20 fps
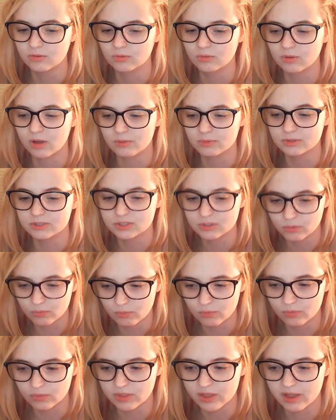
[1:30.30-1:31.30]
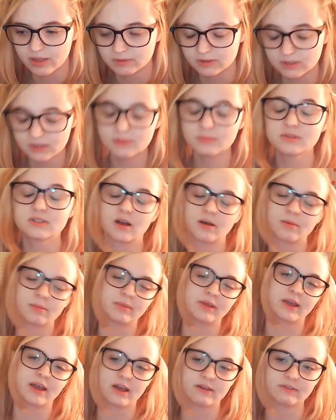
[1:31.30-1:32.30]
I was told that GameStop may
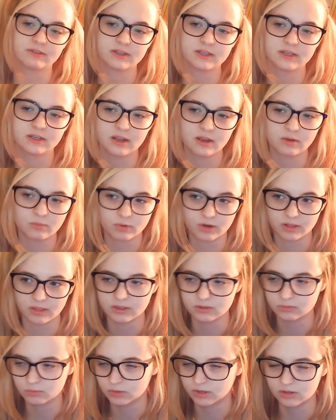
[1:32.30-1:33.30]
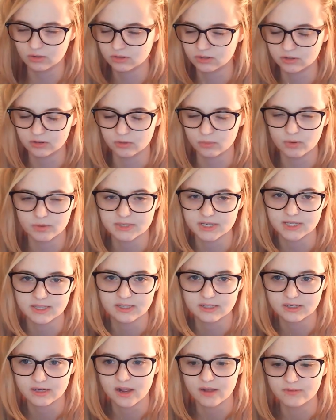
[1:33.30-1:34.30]
have it, and when I looked on their website, they
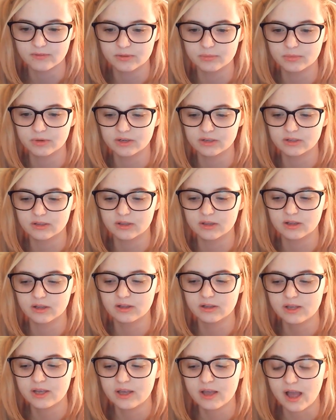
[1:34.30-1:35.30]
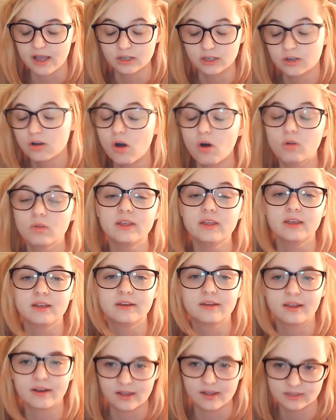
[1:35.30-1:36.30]
didn't have it, but I could call in
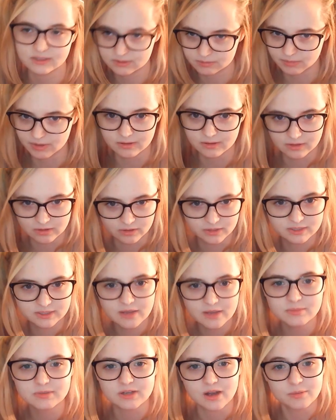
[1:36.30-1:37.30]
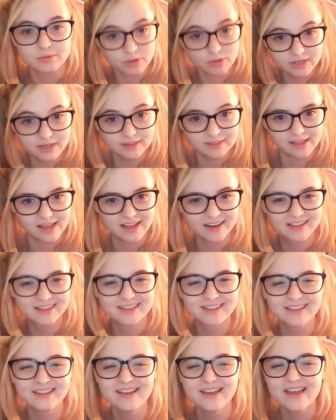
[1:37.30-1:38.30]
and ask my nearest GameStop, so I did that,
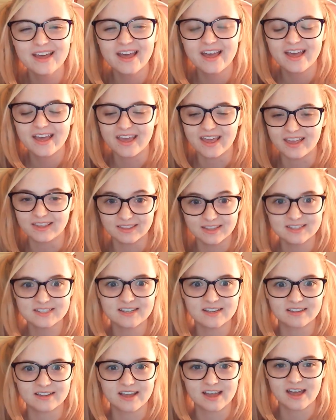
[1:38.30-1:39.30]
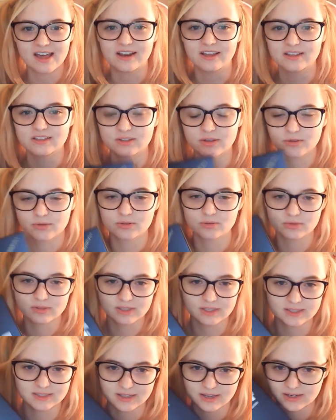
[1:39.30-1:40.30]
and they had it, so I was really
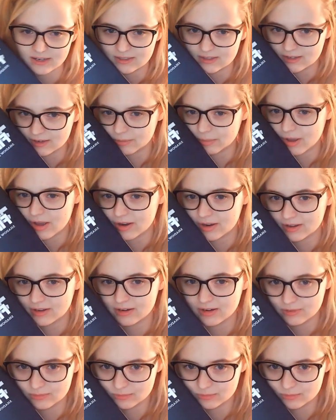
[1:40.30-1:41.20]
excited about it, and